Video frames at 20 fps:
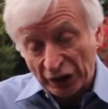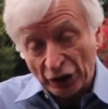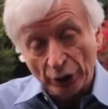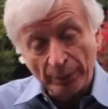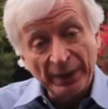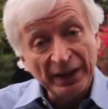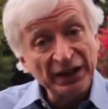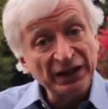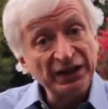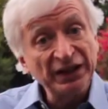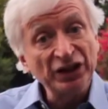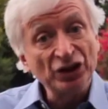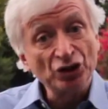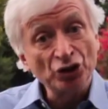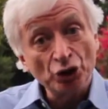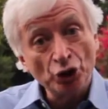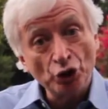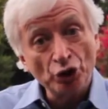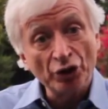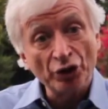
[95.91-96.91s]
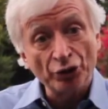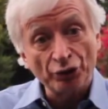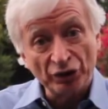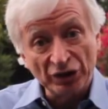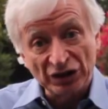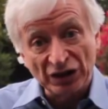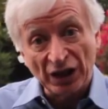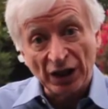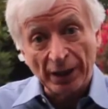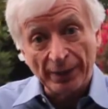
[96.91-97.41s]
you may need 2 to 3
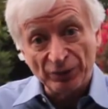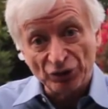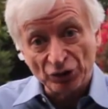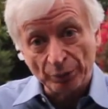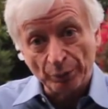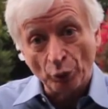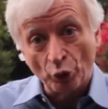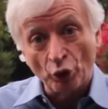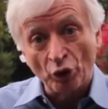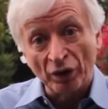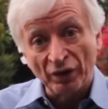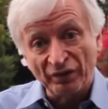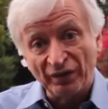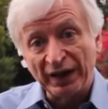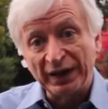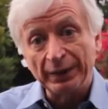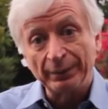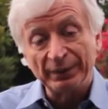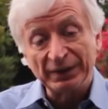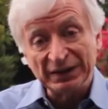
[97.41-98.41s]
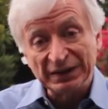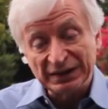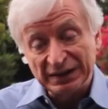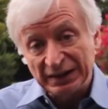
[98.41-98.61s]
times more vitamin